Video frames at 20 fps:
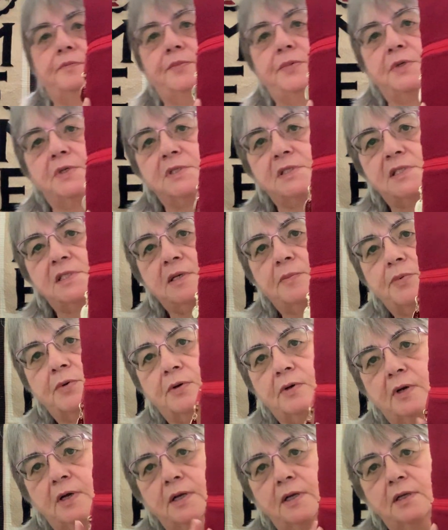put a zipper
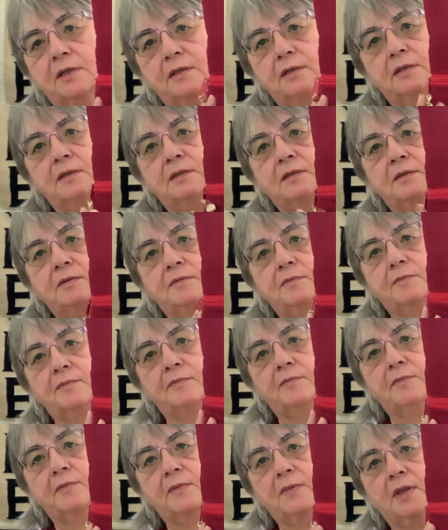on it,
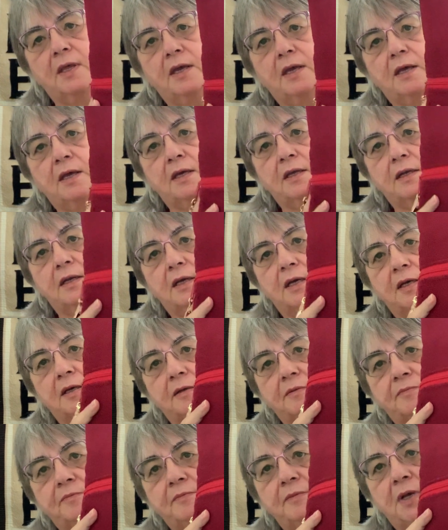and I